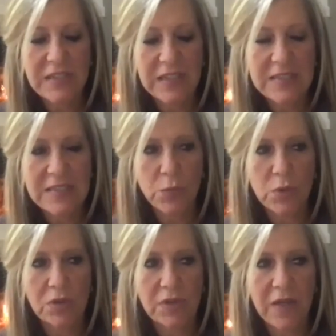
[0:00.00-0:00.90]
because the
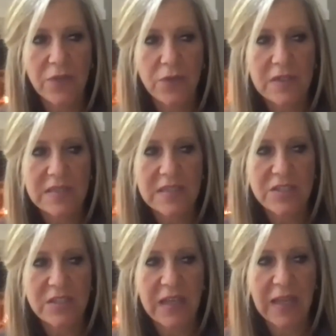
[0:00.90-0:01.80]
World Health
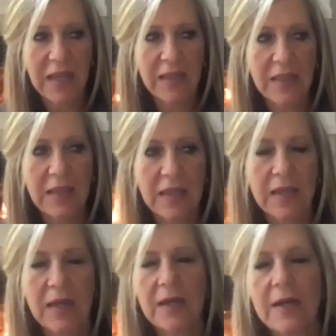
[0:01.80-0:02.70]
Organization and
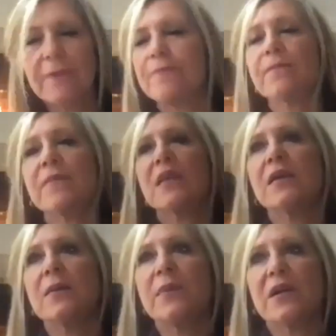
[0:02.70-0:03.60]
the
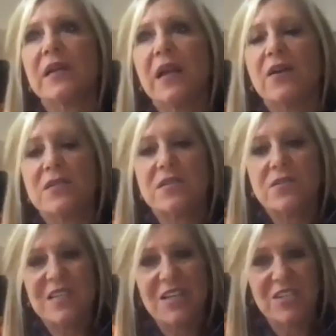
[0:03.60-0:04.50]
American Heart
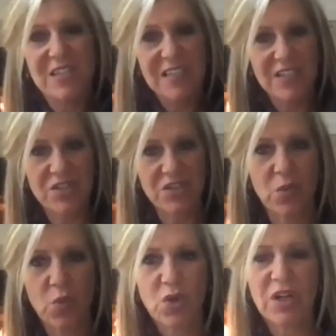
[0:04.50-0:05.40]
Association issued a
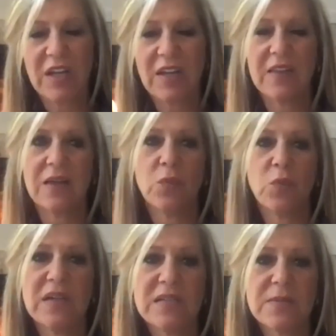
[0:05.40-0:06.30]
warning that
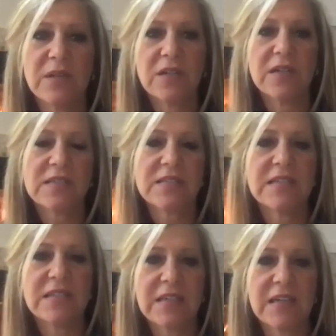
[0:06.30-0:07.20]
we as Americans
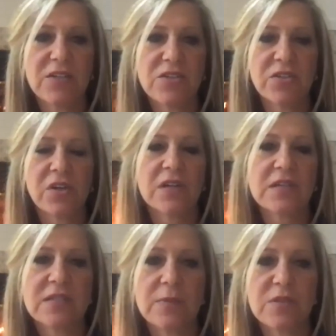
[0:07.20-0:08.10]
need to cut our sugar
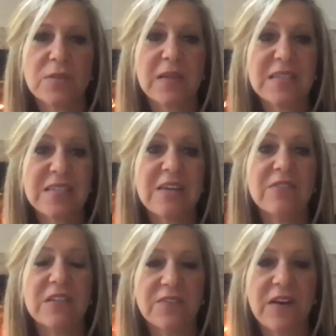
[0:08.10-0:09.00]
consumption by
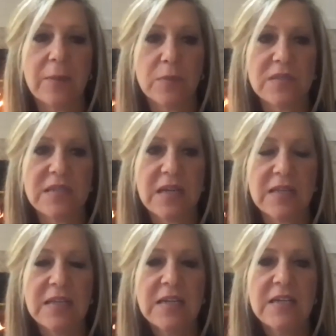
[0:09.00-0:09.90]

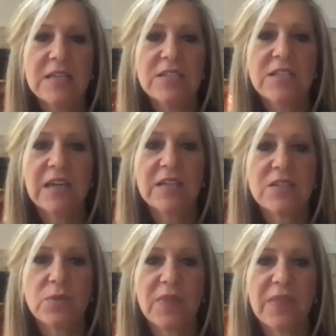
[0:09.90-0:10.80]
75% to get
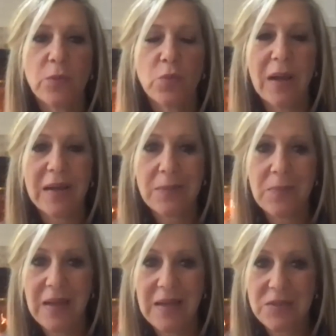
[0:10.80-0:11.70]
to what they
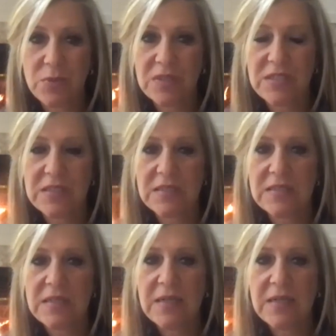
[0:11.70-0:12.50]
recommend, which is